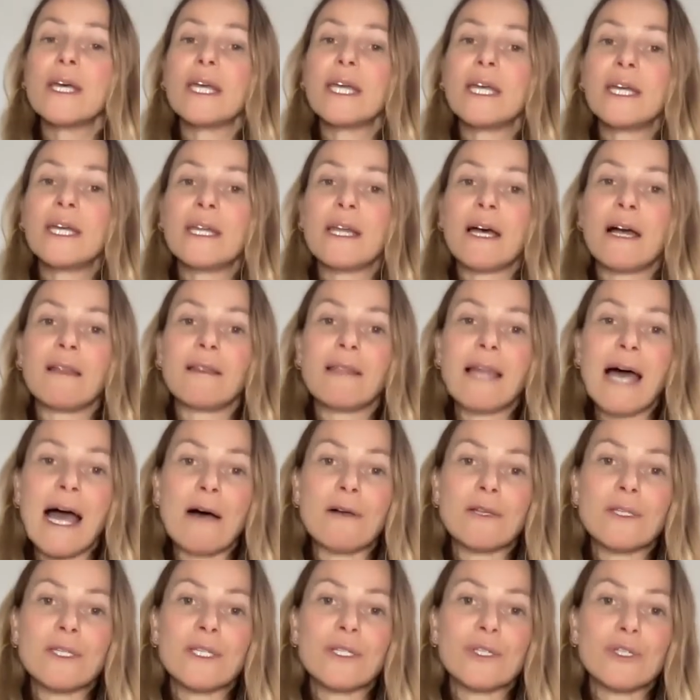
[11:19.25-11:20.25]
It
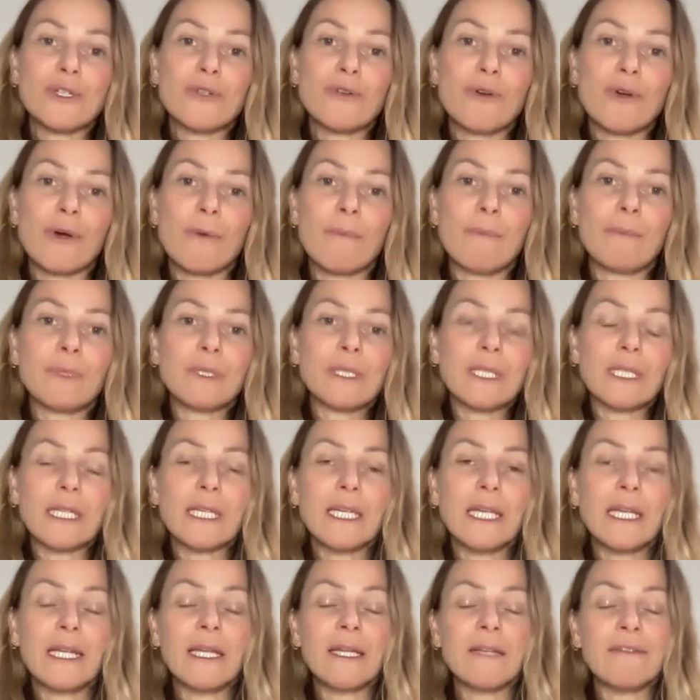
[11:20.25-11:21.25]
allows us to
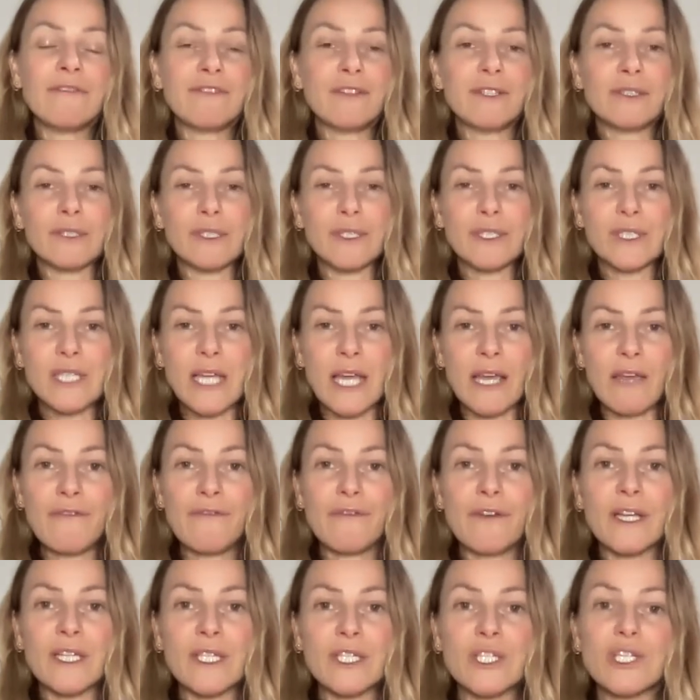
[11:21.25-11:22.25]
completely feel safe
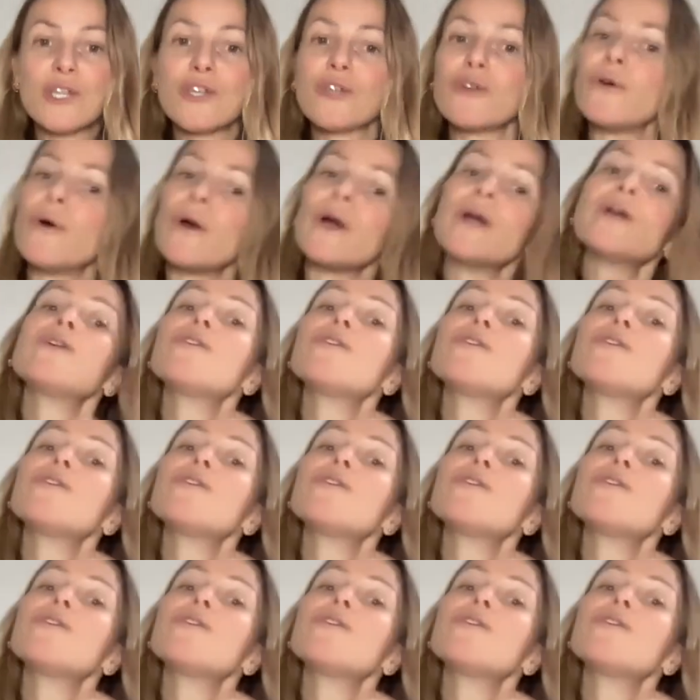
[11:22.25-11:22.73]
and secure.